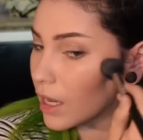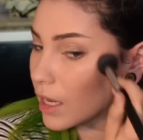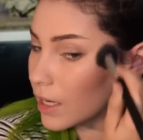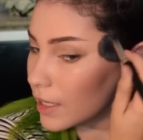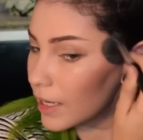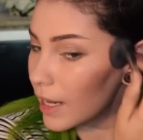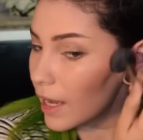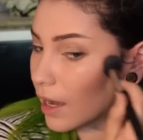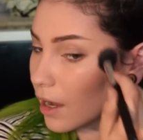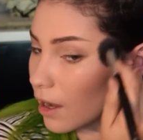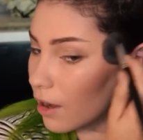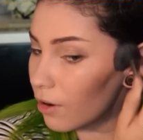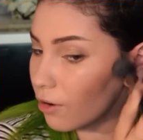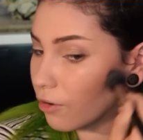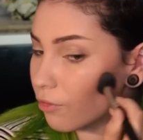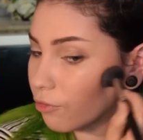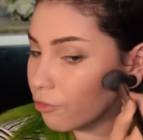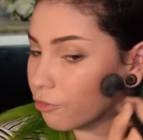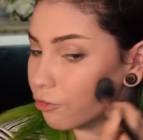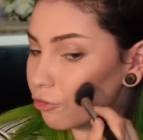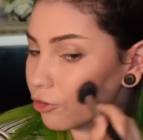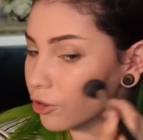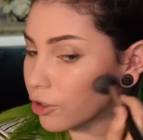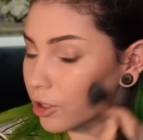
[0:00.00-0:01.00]
Now,
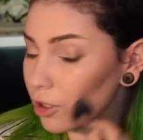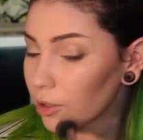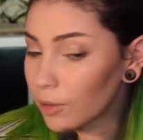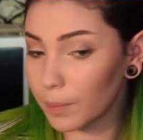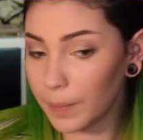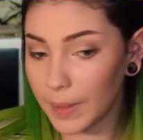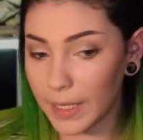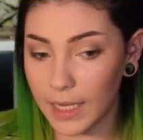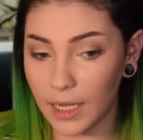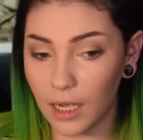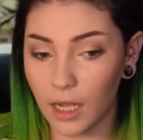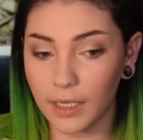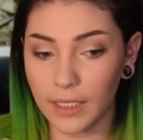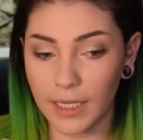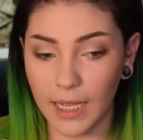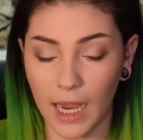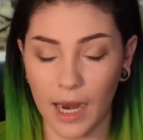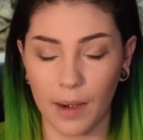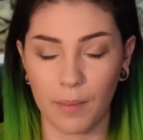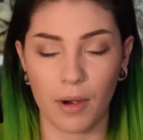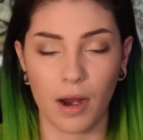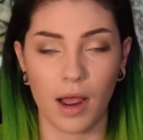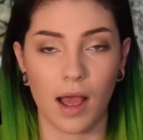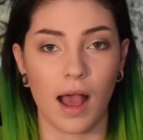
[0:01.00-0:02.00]
for being on
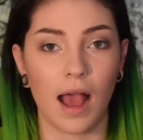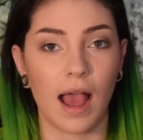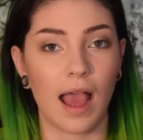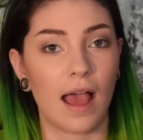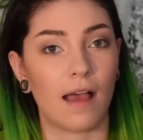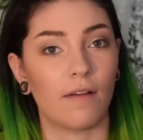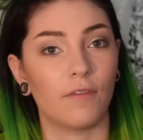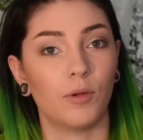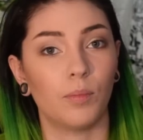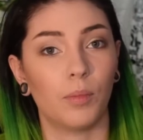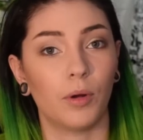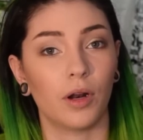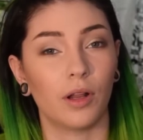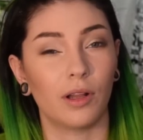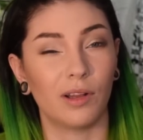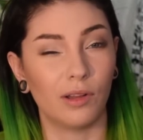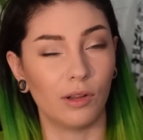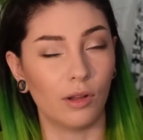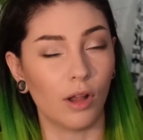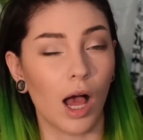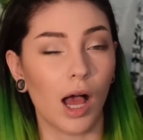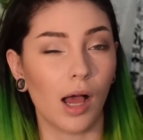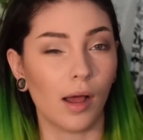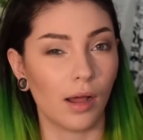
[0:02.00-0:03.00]
camera, I have to put a
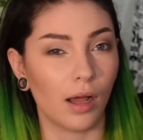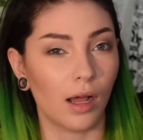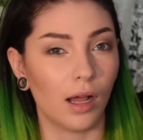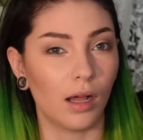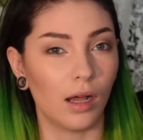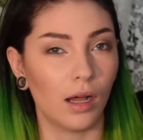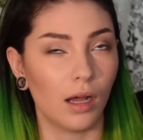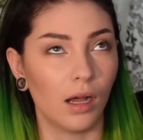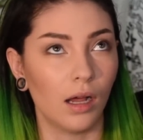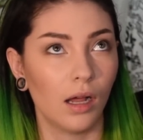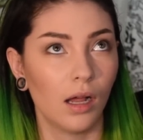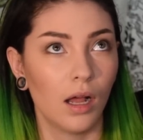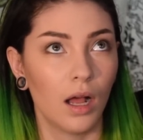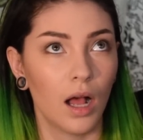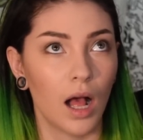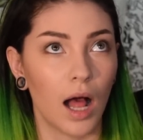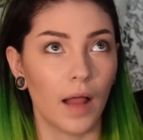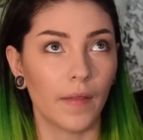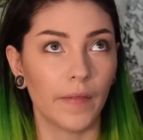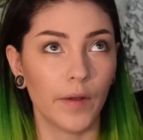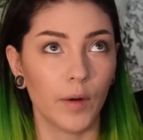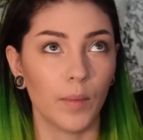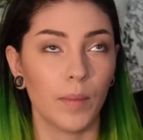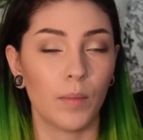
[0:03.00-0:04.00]

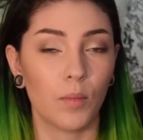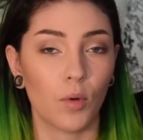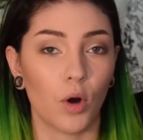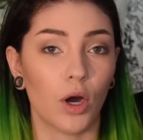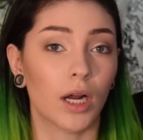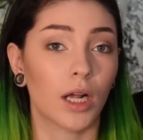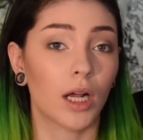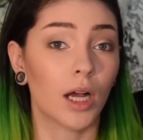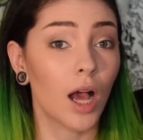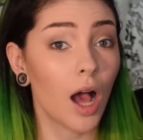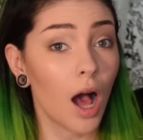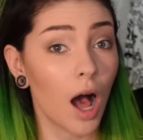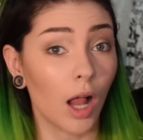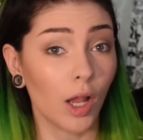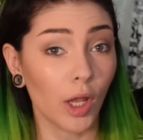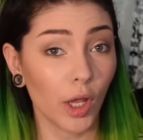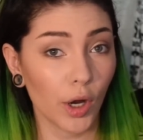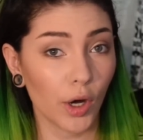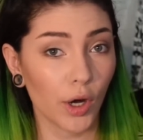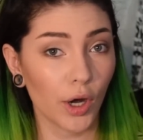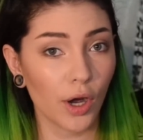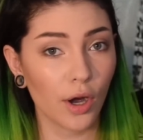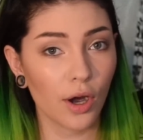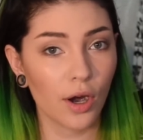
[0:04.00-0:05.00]
little bit more
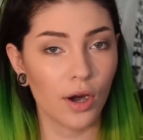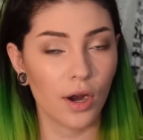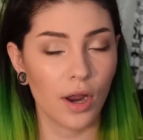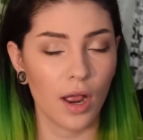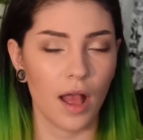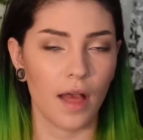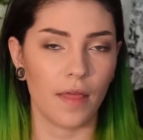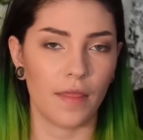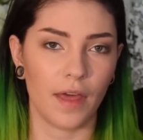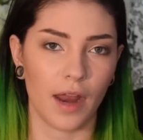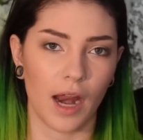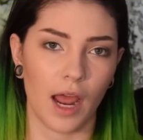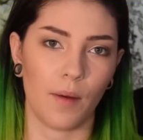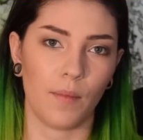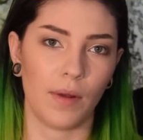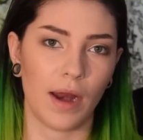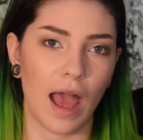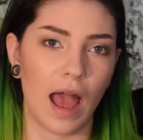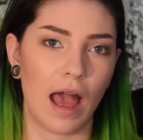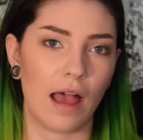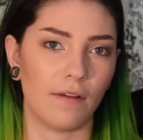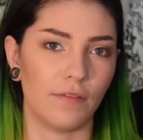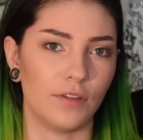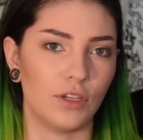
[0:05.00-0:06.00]
color than I would
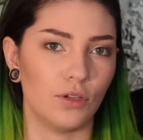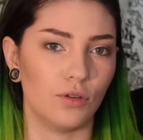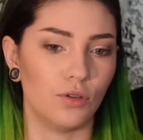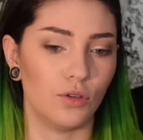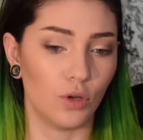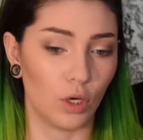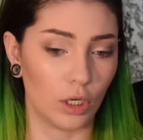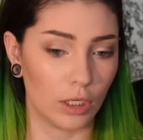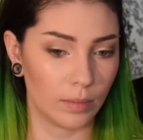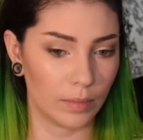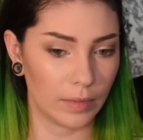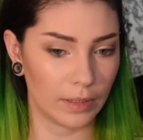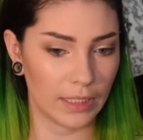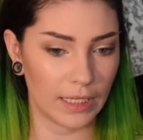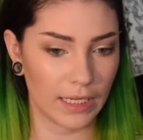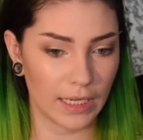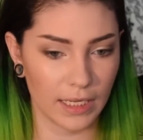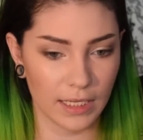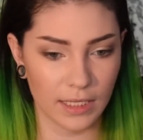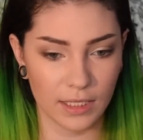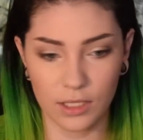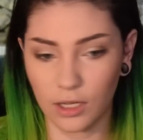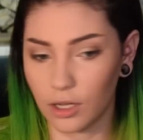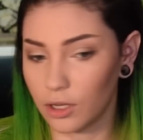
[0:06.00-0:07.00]
have to
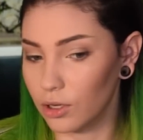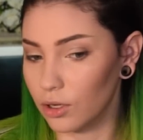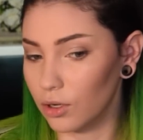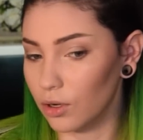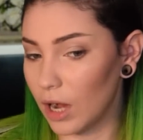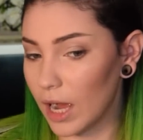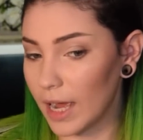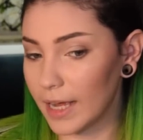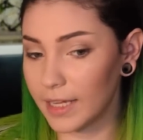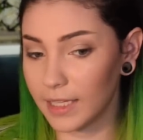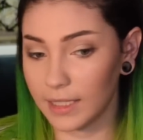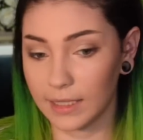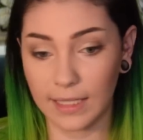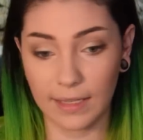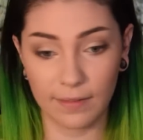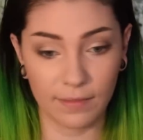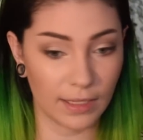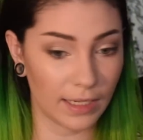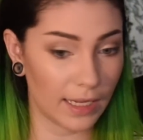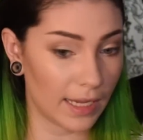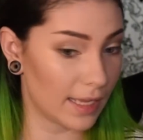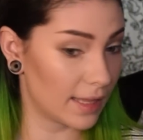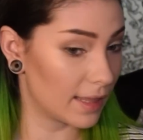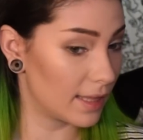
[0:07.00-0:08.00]
normally. So I could leave it
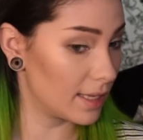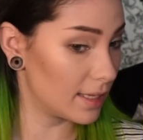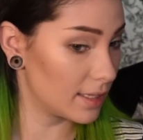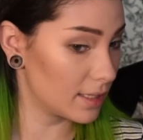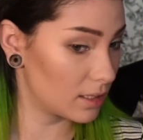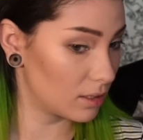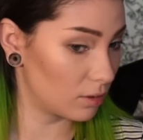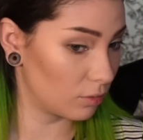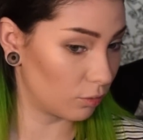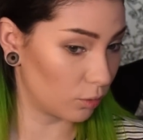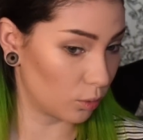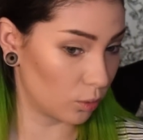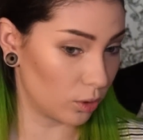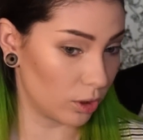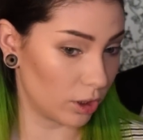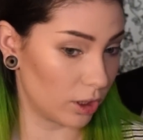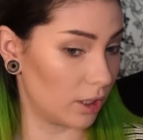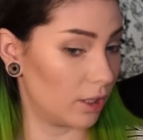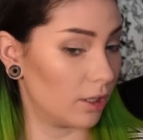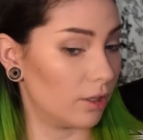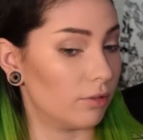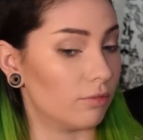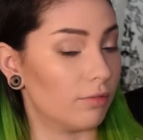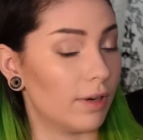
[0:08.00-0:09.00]
like this
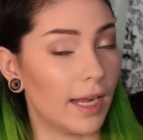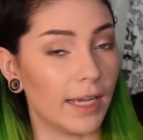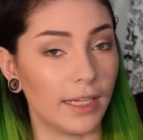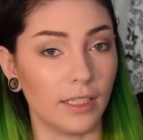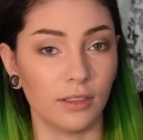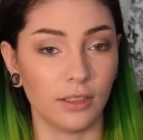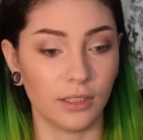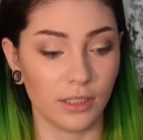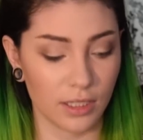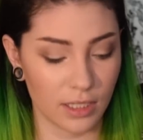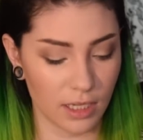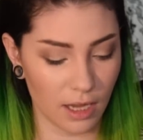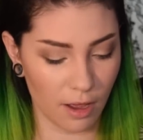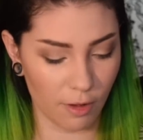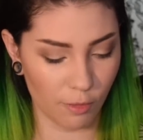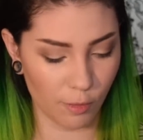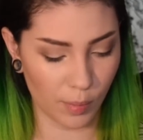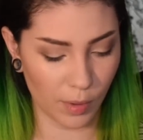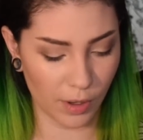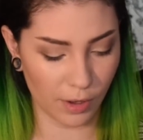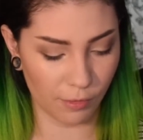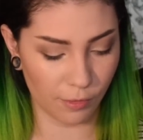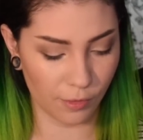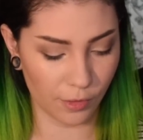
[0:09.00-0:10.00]
for regular stuff,
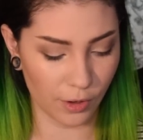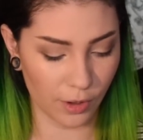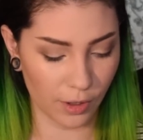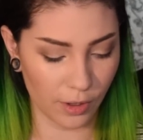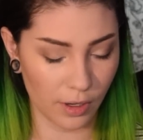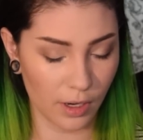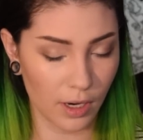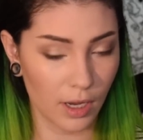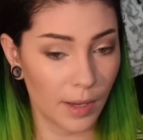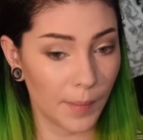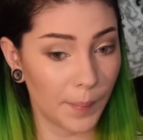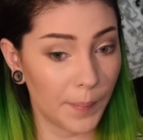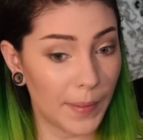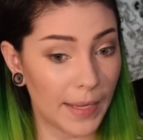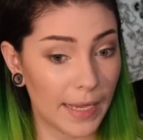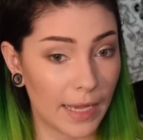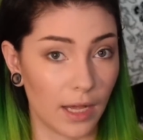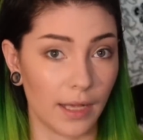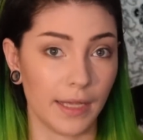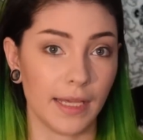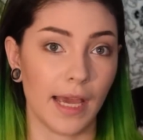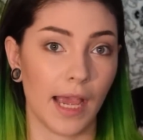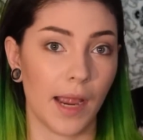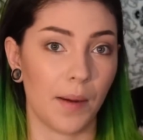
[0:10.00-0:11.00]
but for being
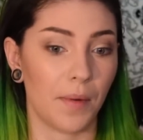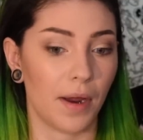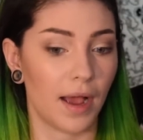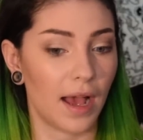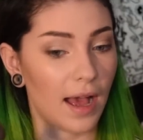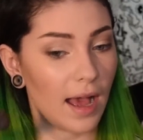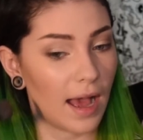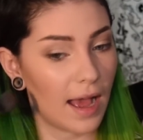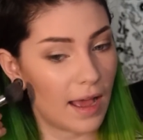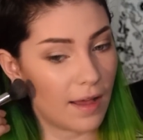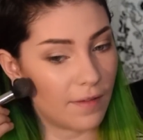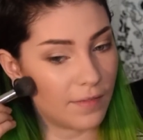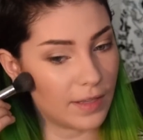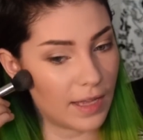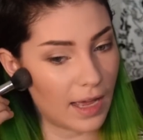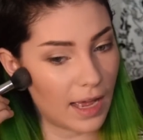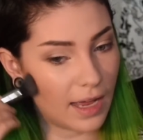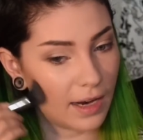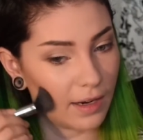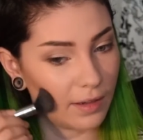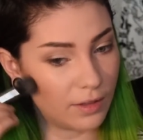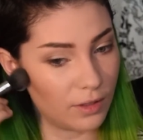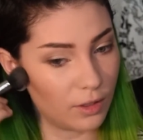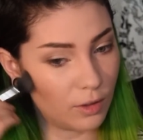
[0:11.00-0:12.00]
on camera, I have to
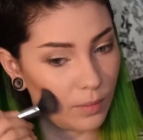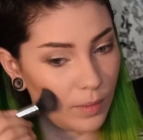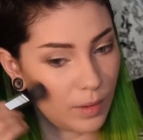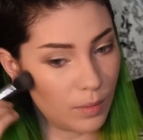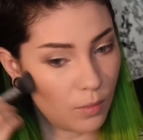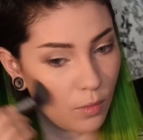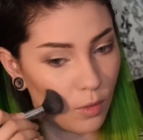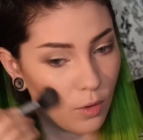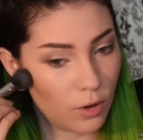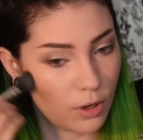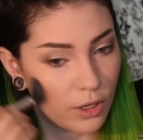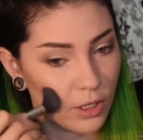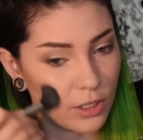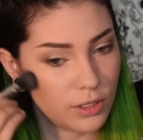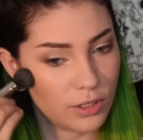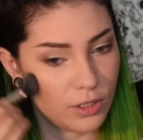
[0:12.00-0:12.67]
add a little bit more.